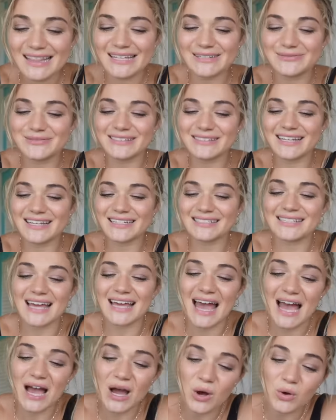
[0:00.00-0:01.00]
This one says,
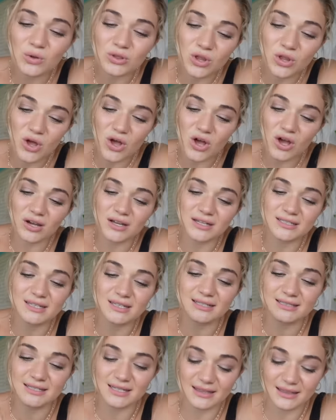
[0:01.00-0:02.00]
how long
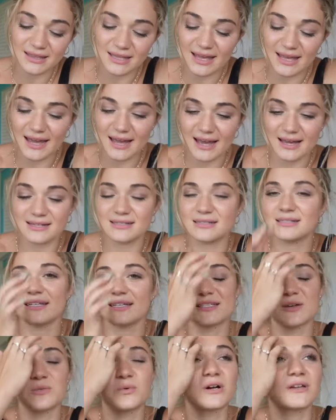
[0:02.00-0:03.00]
does it last?
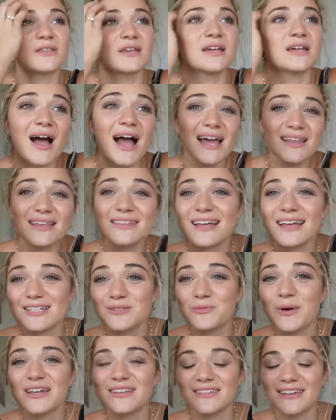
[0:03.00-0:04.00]
Is it worth it? I think that's
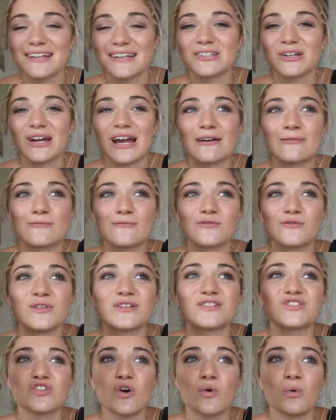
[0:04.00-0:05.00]
why laser hair removal
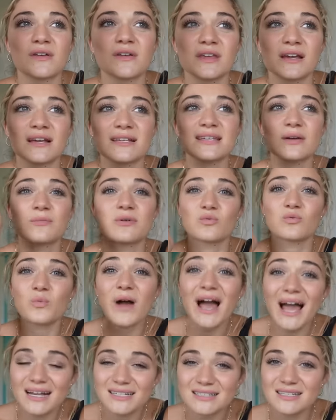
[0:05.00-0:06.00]
is so worth it because like with
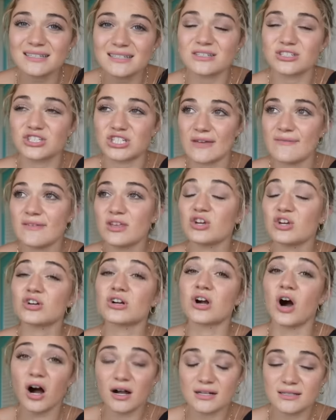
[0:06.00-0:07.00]
waxes and shaving, you're
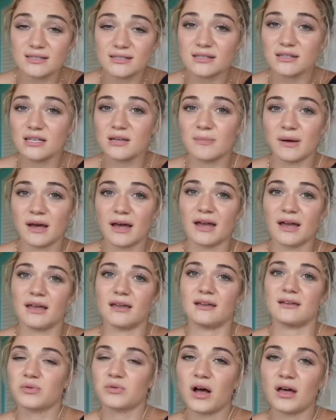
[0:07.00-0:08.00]
constantly
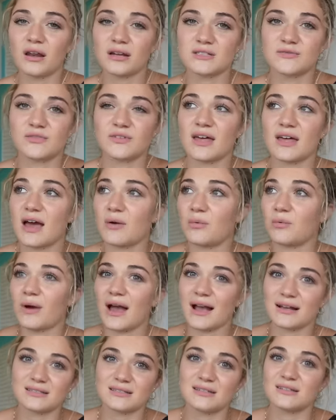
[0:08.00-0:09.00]
buying products for that.
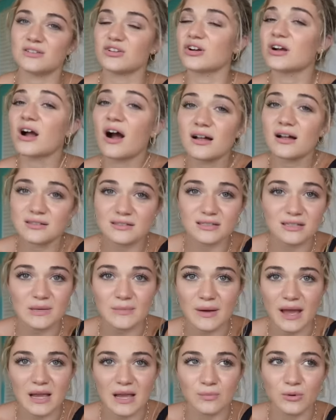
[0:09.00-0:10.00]
Waxing, you're constantly
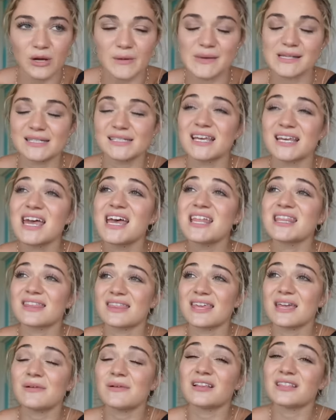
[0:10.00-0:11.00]
buying appointments. The
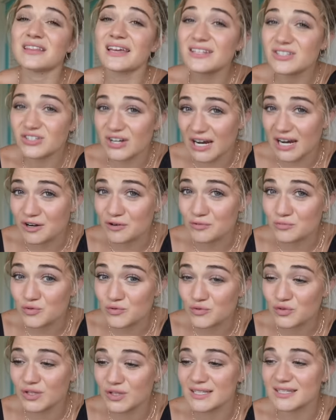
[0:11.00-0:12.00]
thing about laser hair
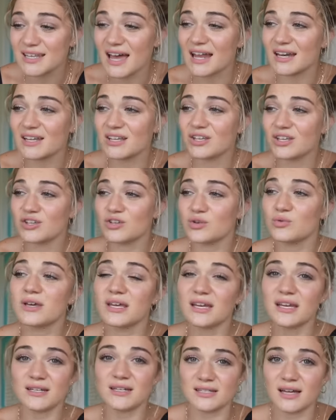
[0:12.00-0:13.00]
removal is that you
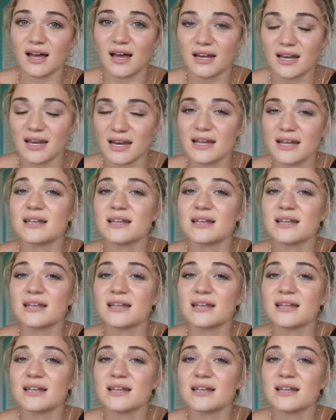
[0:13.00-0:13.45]
get it done and it